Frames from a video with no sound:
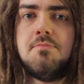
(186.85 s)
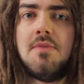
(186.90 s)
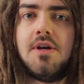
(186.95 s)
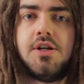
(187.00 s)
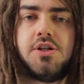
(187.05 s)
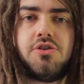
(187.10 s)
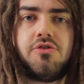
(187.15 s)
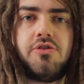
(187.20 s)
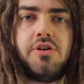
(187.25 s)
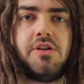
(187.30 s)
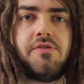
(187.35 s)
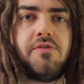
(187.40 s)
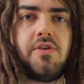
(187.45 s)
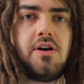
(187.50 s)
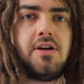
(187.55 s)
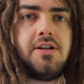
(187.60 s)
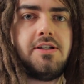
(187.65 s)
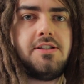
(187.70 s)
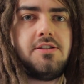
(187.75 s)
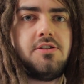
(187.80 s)
measuring
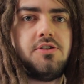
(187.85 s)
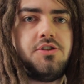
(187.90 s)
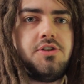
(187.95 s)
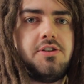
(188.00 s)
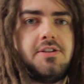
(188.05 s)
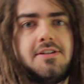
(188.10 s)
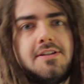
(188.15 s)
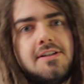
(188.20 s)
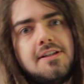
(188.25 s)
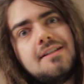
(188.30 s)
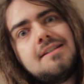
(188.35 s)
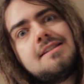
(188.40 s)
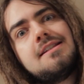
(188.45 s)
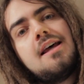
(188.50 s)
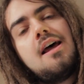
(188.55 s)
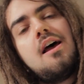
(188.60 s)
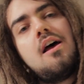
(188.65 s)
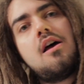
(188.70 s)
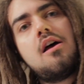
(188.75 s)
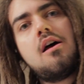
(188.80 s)
device such as this,